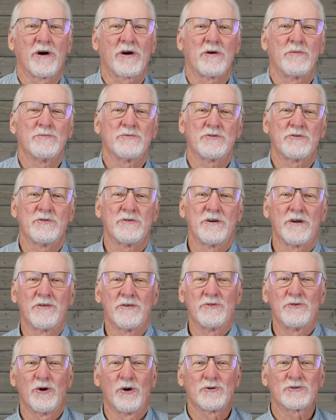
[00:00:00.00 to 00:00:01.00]
Welcome to
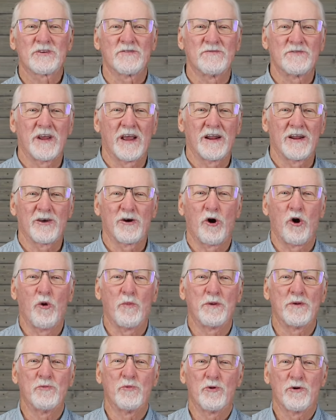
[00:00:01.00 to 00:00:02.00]
another dose of daily
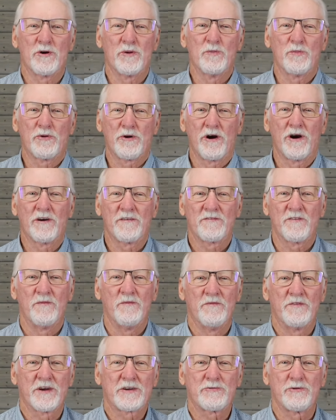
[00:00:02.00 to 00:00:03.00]
hope and word and prayer
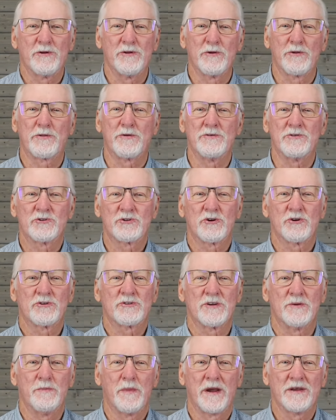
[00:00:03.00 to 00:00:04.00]
from Victory Lutheran
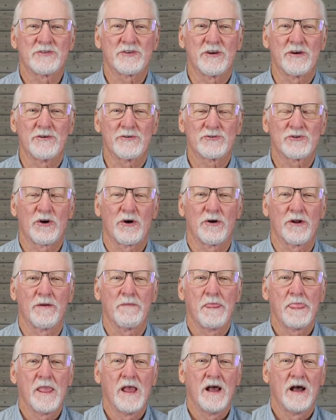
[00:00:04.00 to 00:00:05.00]
Church in Mesa,
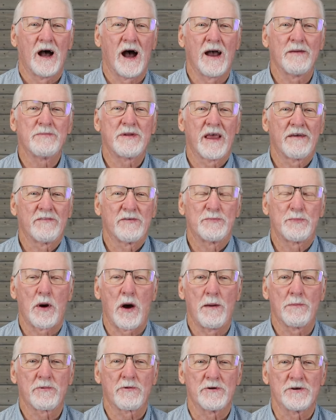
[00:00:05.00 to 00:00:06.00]
Arizona. I'm David
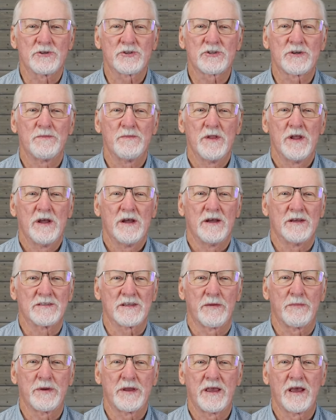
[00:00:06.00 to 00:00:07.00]
Palmquist.
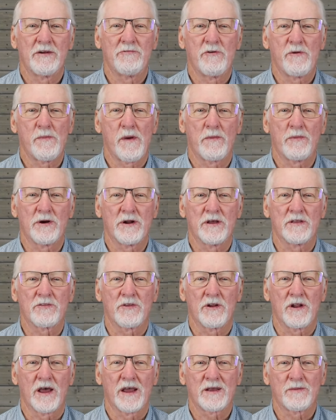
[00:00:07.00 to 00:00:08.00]
As I begin, remember to hit
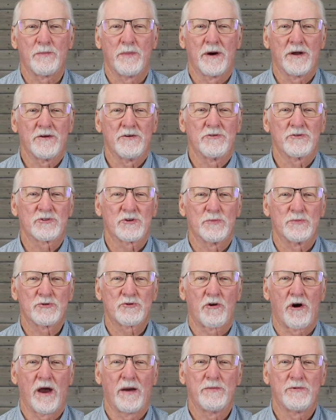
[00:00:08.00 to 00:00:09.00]
the like button or
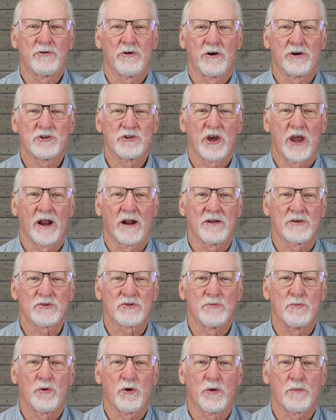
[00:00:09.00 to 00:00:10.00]
subscribe to our channel
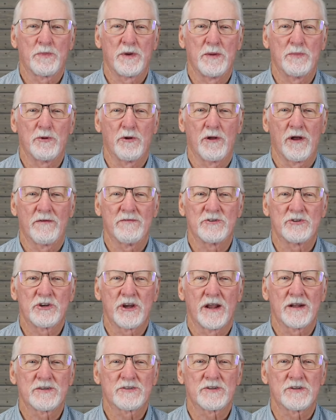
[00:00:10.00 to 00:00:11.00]
so more people have a
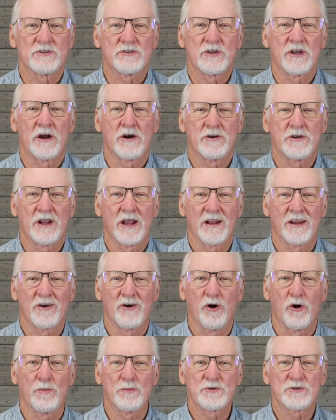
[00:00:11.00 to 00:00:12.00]
chance to see our daily
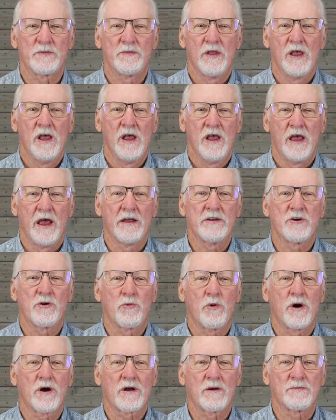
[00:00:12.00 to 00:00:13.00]
hopes. And you're
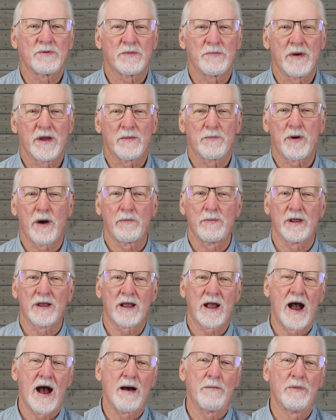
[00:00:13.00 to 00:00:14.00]
welcome to make
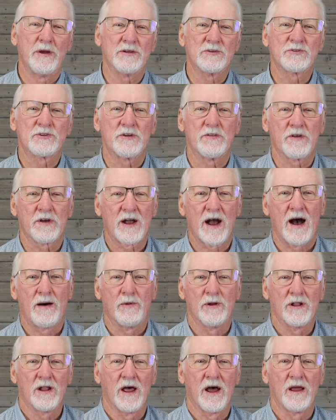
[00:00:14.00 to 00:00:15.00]
public comments in the
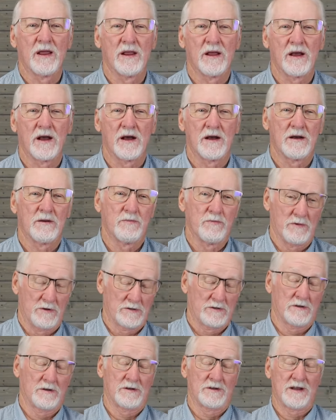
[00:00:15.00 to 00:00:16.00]

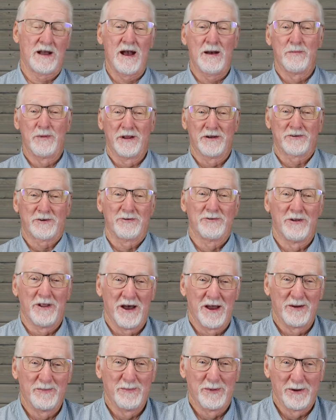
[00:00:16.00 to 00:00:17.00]
comment
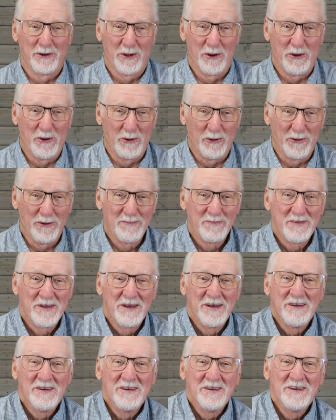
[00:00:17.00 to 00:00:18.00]
line below.
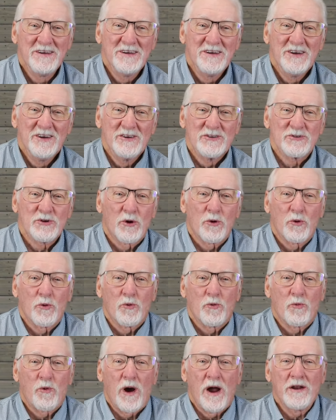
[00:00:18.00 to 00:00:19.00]
So
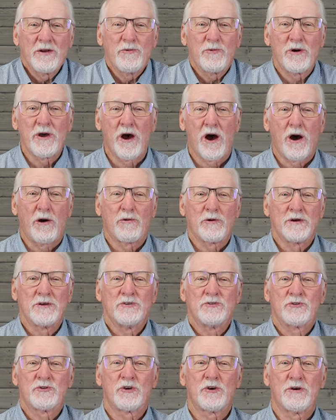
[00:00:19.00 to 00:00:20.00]
why do we
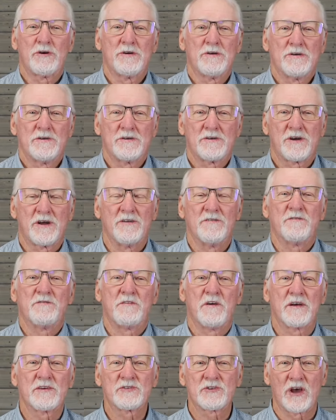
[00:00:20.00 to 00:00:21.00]
always
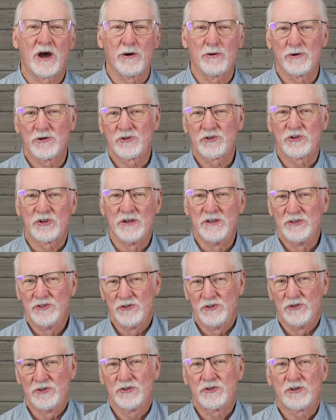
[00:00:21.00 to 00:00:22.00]
confess our
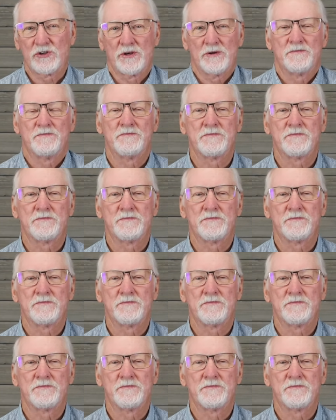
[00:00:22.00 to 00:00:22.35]
sins?